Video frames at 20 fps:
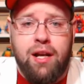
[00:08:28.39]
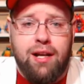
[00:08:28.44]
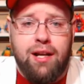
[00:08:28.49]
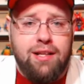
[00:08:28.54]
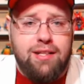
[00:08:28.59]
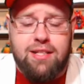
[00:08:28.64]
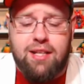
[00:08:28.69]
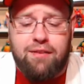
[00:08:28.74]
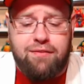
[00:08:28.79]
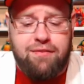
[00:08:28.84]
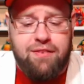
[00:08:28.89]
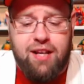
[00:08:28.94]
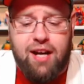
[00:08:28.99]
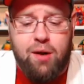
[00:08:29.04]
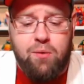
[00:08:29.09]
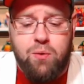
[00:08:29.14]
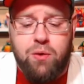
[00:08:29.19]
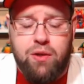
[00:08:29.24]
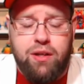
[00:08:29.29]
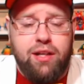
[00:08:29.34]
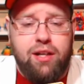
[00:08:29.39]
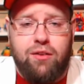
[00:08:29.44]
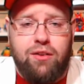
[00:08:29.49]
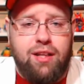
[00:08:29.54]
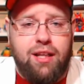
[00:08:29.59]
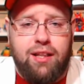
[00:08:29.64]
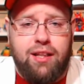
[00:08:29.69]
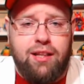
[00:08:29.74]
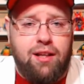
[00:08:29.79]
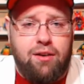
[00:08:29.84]
Stuff that I really don't
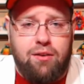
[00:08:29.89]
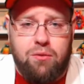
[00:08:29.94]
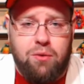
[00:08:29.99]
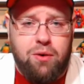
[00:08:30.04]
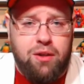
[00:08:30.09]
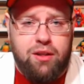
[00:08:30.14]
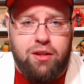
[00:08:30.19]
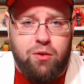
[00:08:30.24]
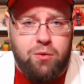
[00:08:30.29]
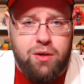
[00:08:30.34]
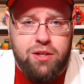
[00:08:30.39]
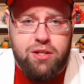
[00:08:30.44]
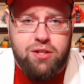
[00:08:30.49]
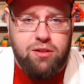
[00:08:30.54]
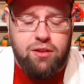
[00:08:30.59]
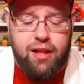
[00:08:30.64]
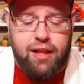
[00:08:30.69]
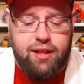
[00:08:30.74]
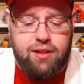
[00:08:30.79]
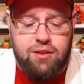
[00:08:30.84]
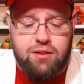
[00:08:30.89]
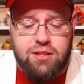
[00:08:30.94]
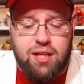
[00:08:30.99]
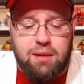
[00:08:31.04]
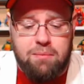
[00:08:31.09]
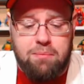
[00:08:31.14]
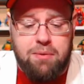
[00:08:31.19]
think that are with the original Lego set.